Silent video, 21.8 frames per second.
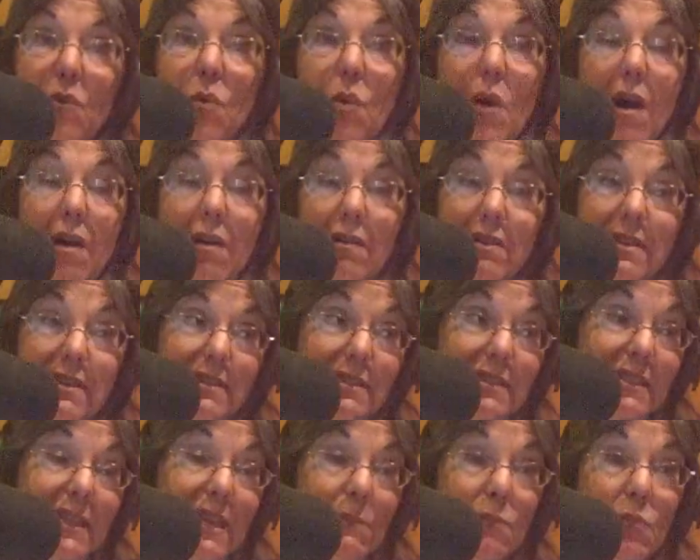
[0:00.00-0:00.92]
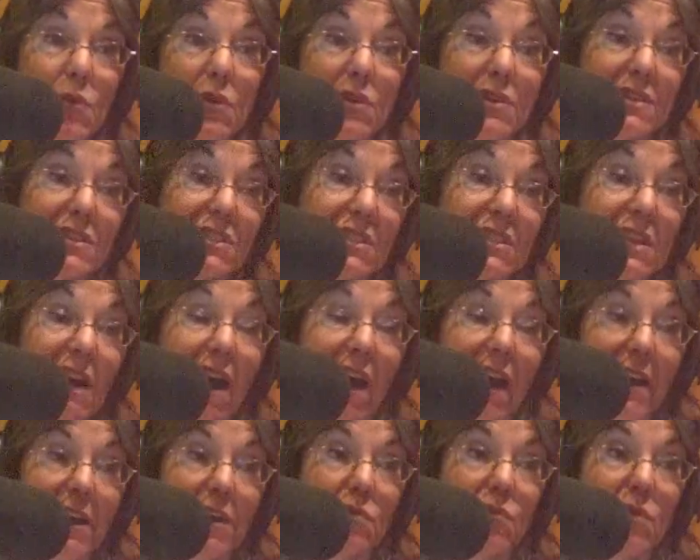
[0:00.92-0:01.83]
quality sleep or is
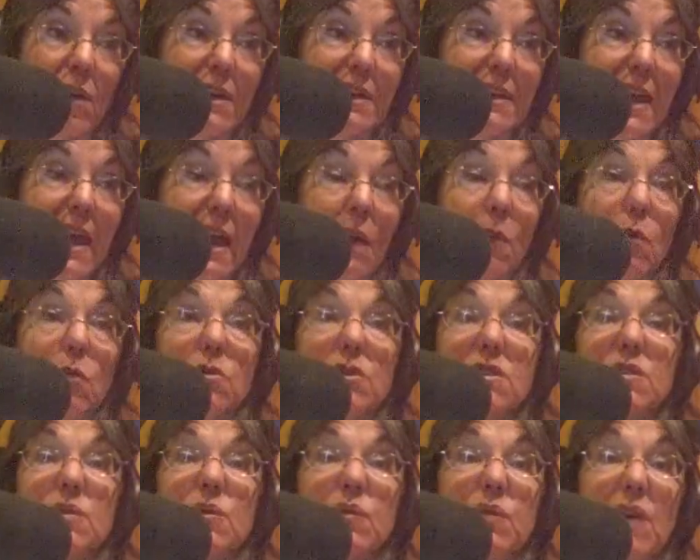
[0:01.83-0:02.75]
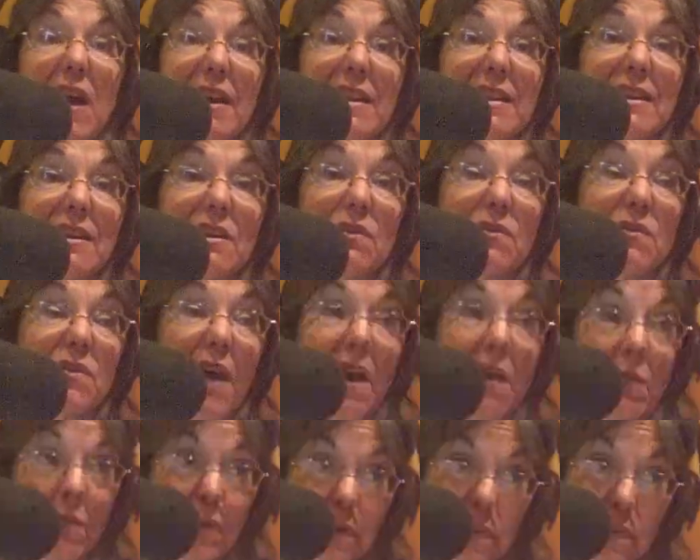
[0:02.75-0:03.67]
tired right now or is fighting a viral